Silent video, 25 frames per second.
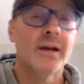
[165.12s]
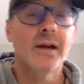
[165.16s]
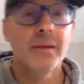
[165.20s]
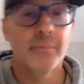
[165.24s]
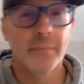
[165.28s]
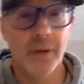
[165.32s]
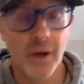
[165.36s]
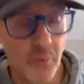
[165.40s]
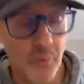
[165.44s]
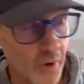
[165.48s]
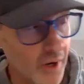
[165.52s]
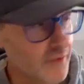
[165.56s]

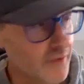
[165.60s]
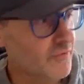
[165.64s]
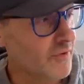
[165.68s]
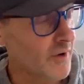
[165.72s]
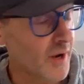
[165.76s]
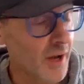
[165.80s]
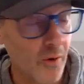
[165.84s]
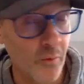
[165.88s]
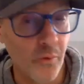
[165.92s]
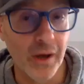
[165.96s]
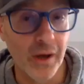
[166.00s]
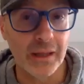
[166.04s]
My wife and
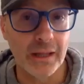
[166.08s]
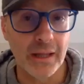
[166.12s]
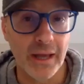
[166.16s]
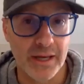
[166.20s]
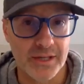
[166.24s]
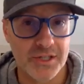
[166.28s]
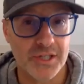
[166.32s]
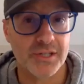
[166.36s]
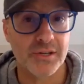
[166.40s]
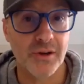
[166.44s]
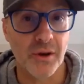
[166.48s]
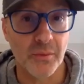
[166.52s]
I went
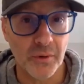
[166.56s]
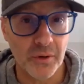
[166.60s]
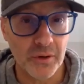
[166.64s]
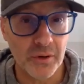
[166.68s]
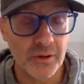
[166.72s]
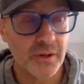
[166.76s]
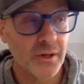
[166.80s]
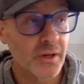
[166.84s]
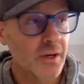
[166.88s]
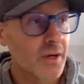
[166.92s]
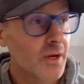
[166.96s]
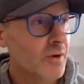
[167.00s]
last summer.
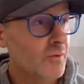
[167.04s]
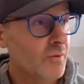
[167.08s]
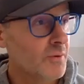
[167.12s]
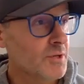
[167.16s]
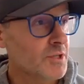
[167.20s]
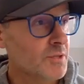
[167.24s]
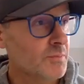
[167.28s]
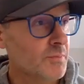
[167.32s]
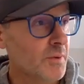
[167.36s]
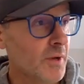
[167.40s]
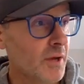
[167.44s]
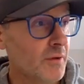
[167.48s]
We
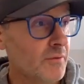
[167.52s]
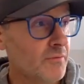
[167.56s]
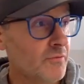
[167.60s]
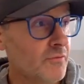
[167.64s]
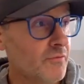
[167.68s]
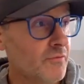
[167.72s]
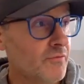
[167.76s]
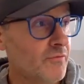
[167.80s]
spent